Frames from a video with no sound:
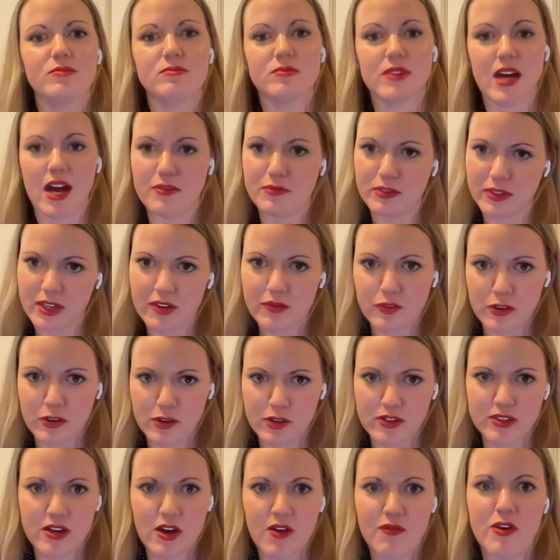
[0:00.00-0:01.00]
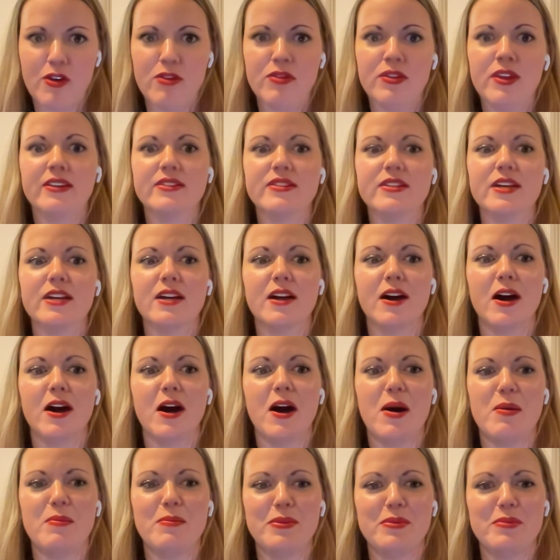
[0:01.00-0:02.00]
advocate for yourself on things like
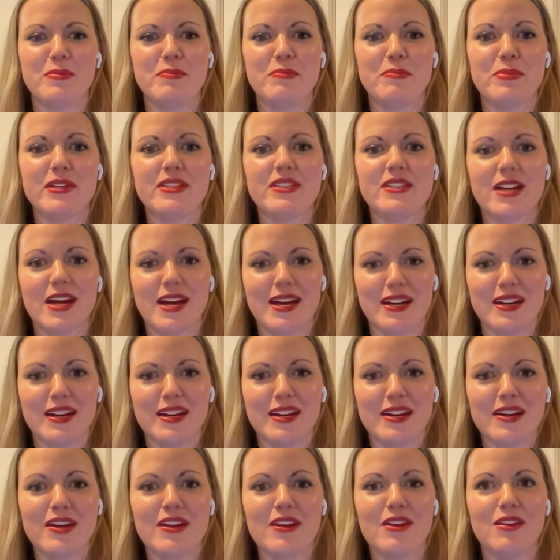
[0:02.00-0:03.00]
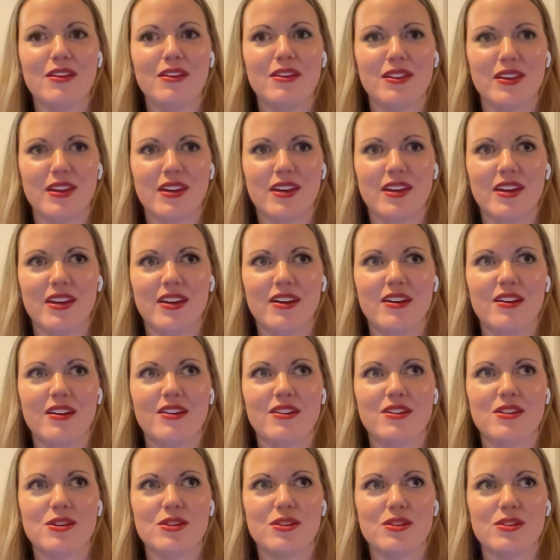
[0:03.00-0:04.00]
comp, but take the
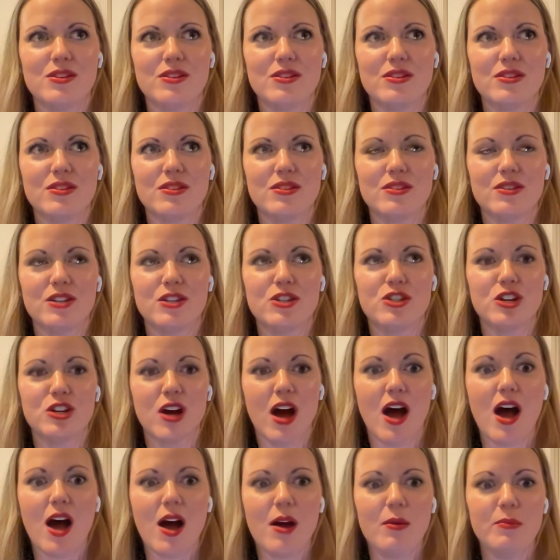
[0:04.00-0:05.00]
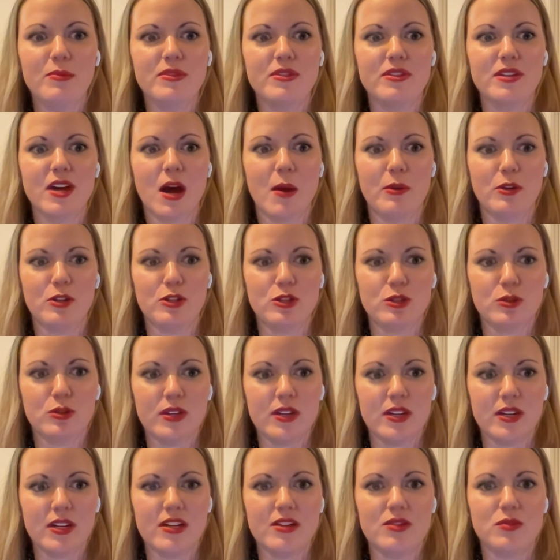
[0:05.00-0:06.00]
the jobs, the
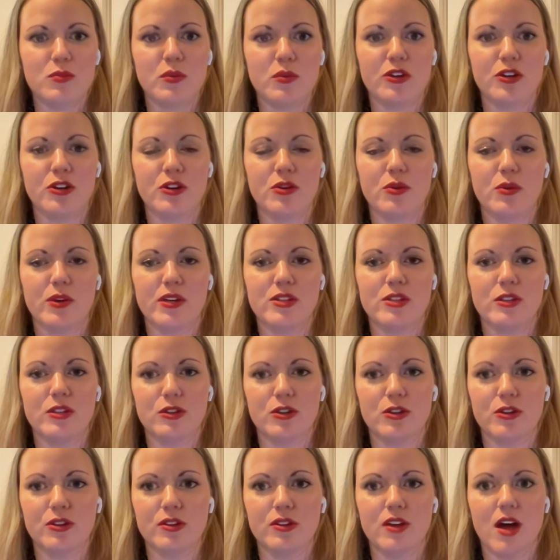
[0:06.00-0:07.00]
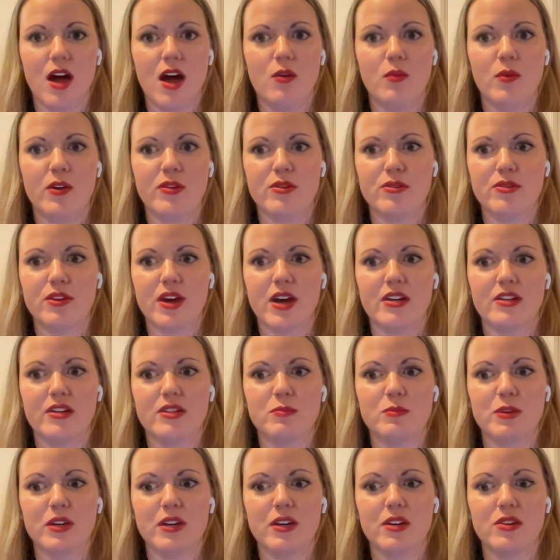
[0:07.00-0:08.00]
opportunities where you're going to learn a lot, whether that
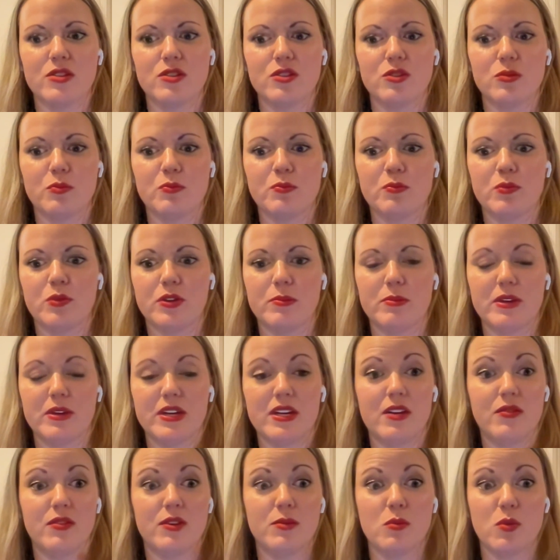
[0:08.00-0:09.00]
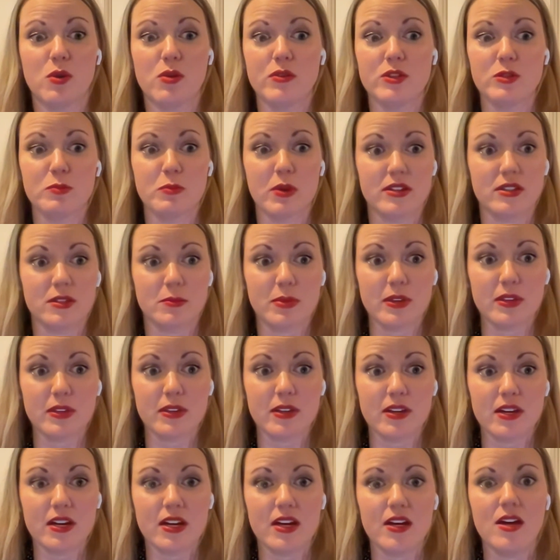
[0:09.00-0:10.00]
is because you're going to be given more
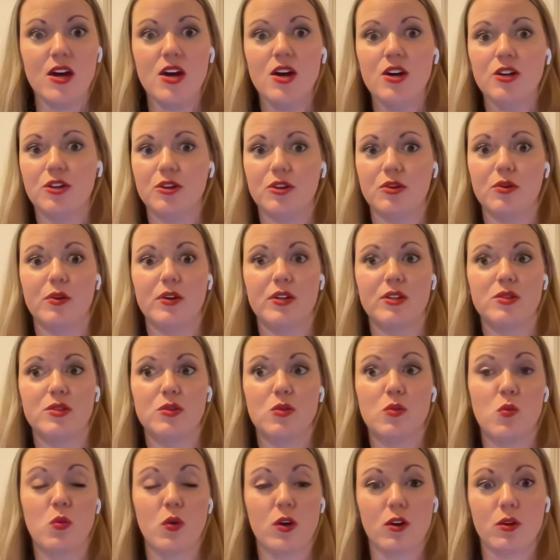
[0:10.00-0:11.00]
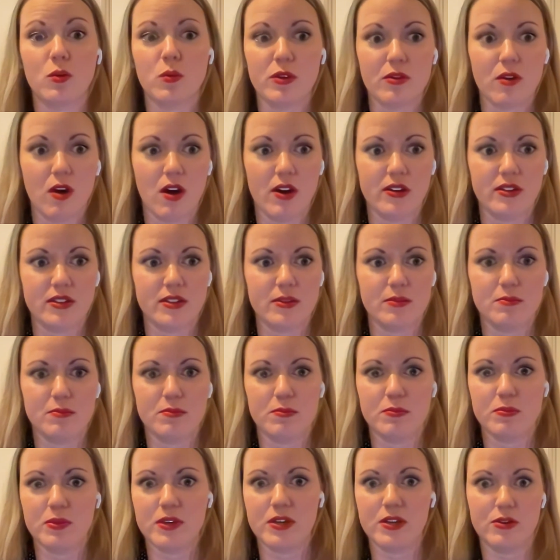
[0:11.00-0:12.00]
responsibility, you're going to work with
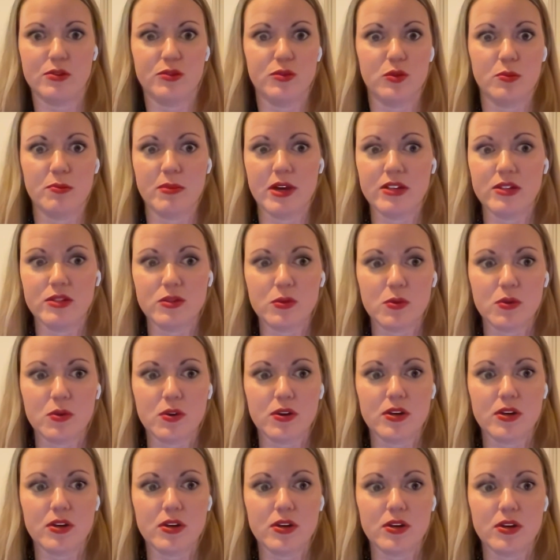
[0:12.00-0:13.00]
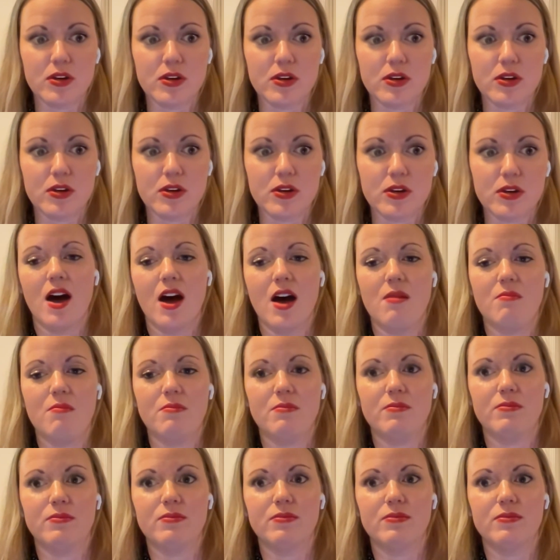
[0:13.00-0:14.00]
awesome peers or mentors. Mm-hmm.
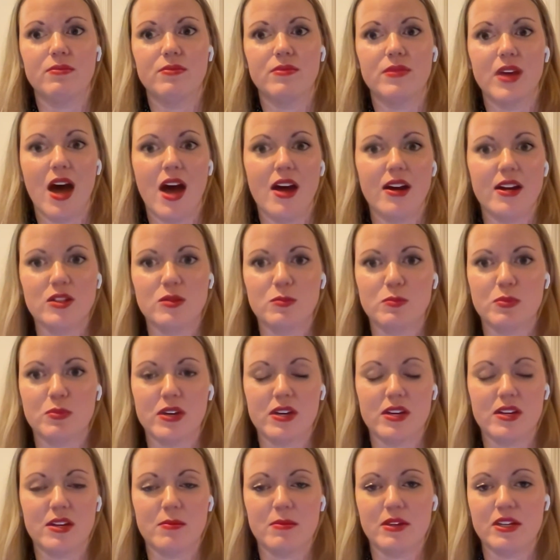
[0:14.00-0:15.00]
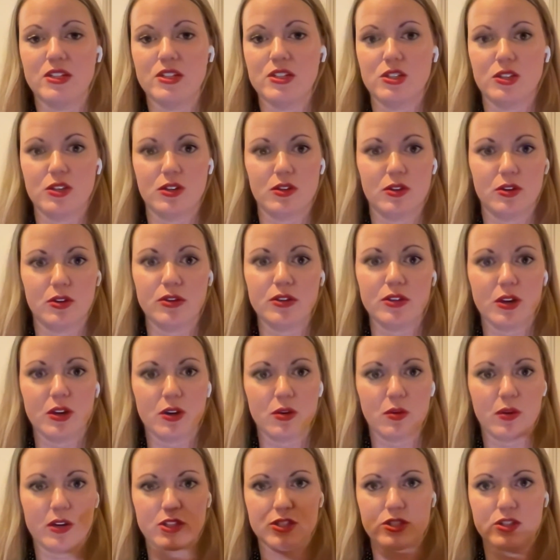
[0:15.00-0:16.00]
Um, that has been, I mean, to your
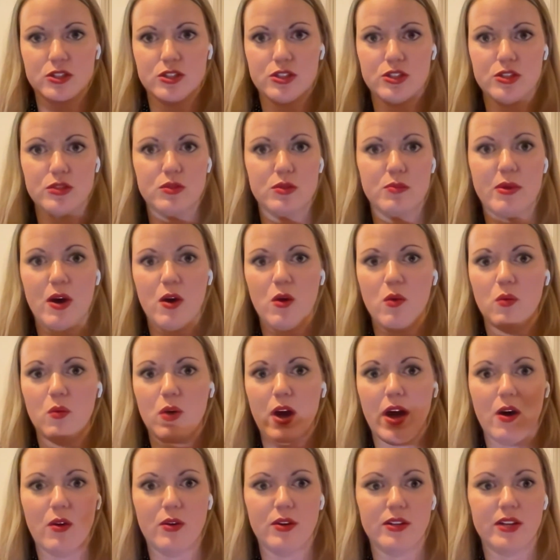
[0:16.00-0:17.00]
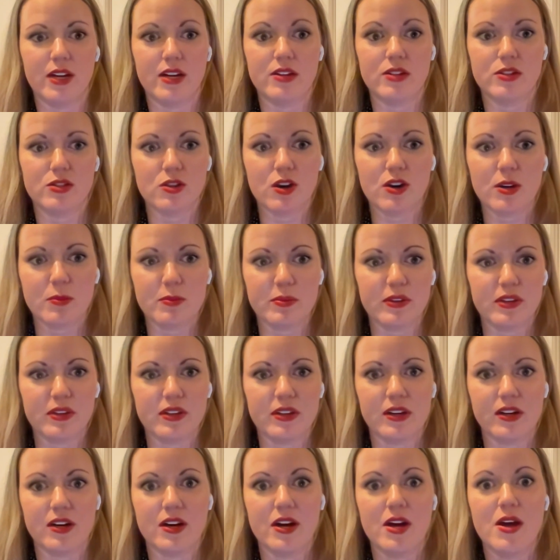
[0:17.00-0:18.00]
earlier question too about how to get a startup
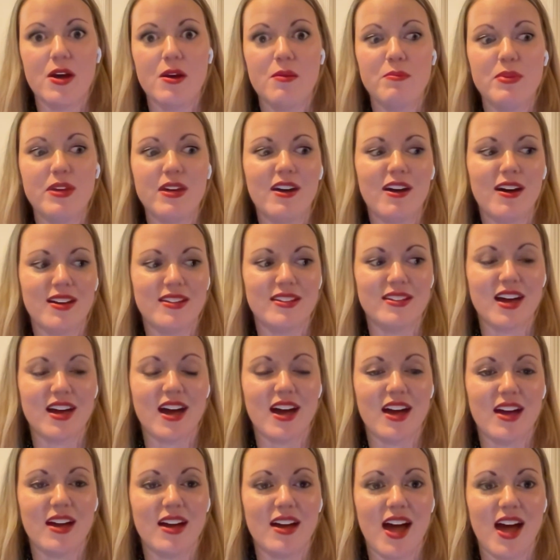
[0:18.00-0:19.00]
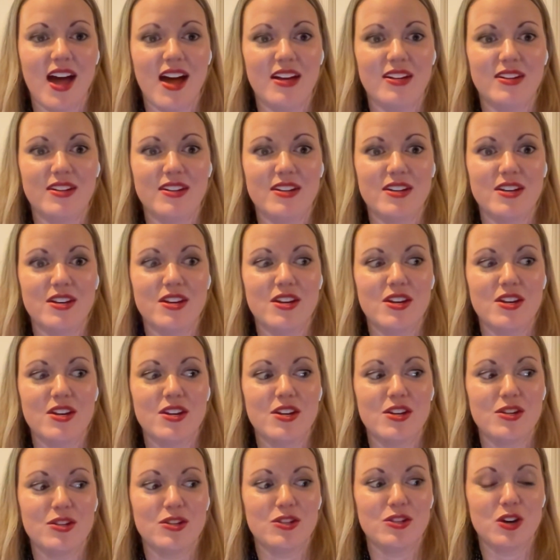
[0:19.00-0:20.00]
leader, because I had
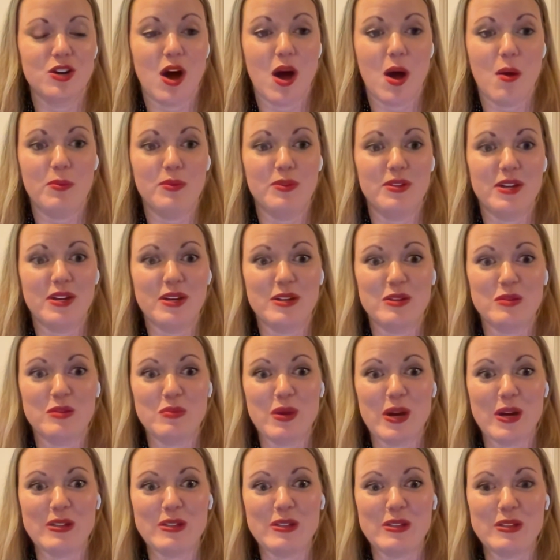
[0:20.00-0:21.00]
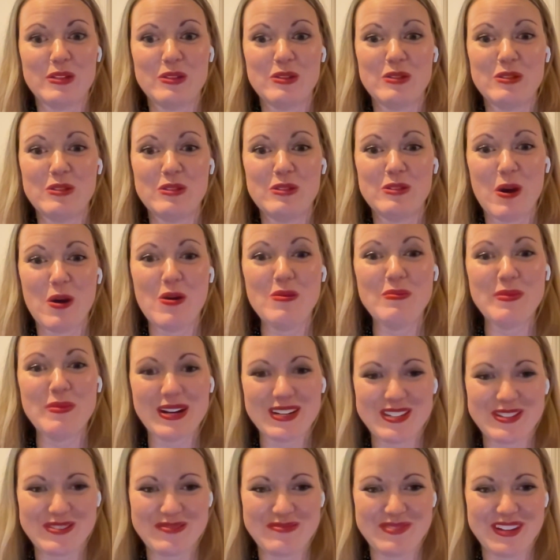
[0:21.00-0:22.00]
jobs that expected so
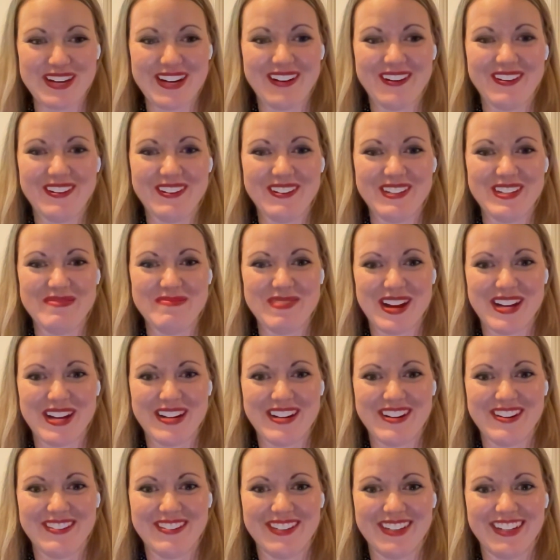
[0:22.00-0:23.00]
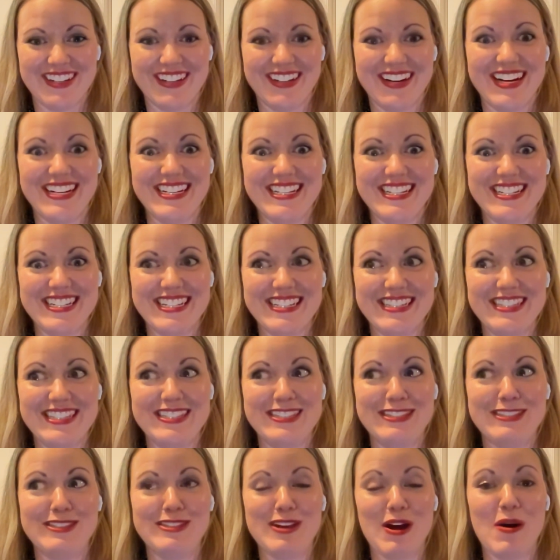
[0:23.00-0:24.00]
much of me early in my mm-hmm. career and did
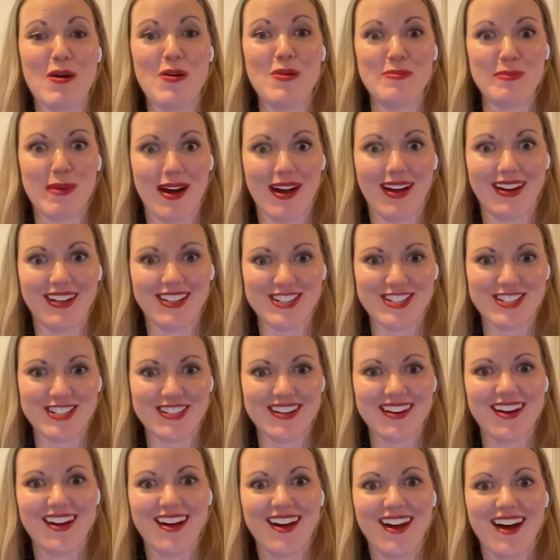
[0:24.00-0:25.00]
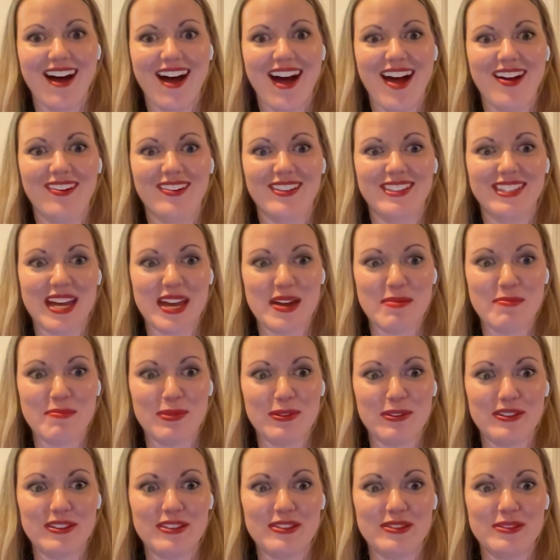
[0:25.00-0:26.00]
so much, I was
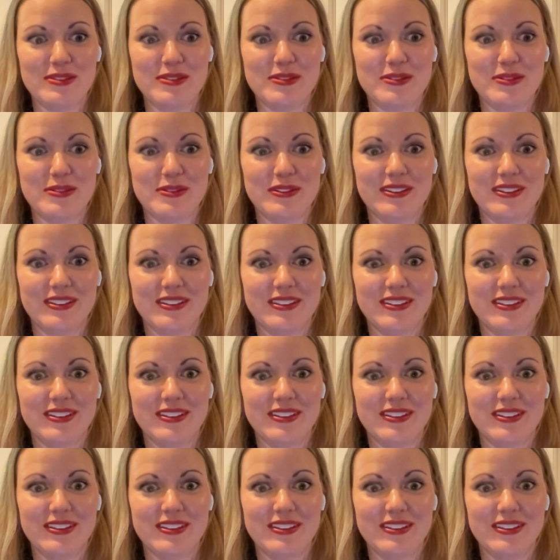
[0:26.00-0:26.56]
able to